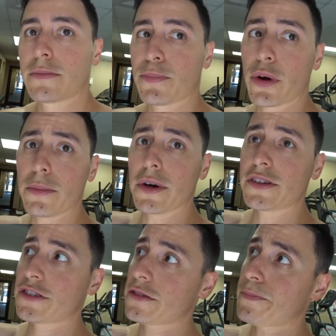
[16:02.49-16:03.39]
pretty
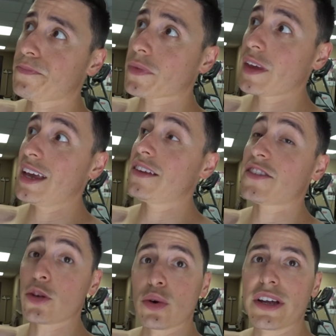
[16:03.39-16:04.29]
much
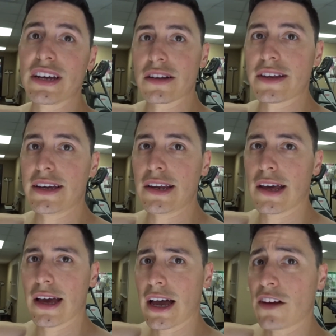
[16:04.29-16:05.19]
still eating clean.
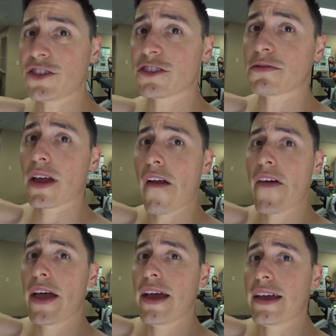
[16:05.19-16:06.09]
I've just
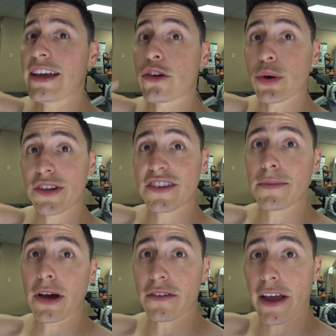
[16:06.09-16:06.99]
increased the
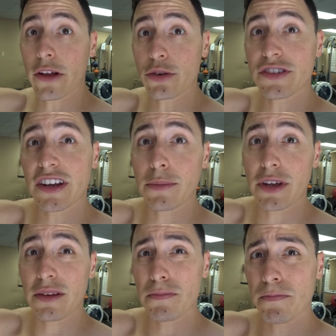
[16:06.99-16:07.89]
amount of calories that I'm
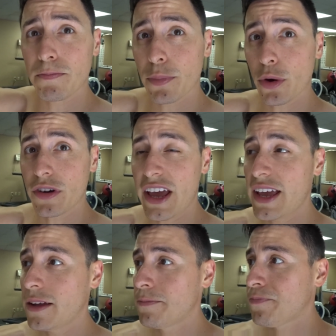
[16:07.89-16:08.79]
eating per
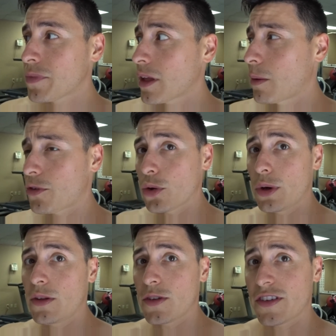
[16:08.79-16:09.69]
day. I'm still
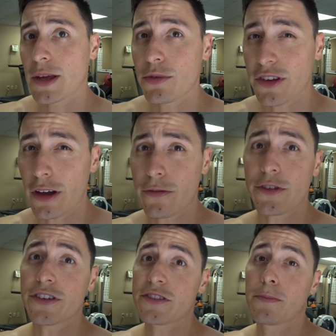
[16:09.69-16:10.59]
eating the same stuff,
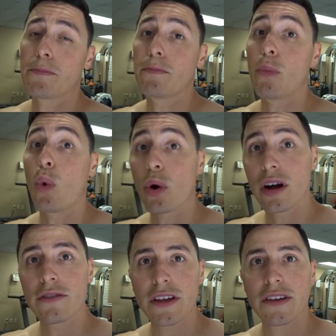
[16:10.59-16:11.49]
just more
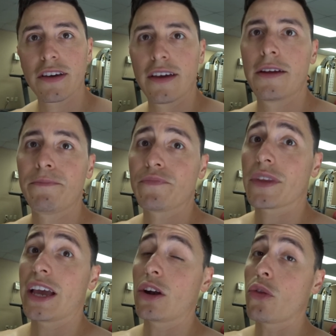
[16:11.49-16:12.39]
of it.
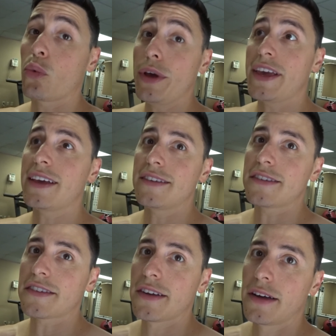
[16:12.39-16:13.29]
And on the
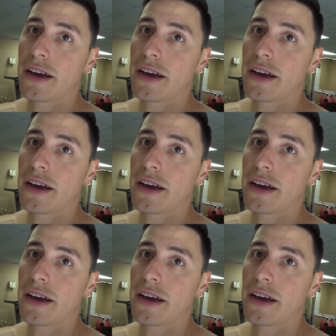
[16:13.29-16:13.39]
weekends,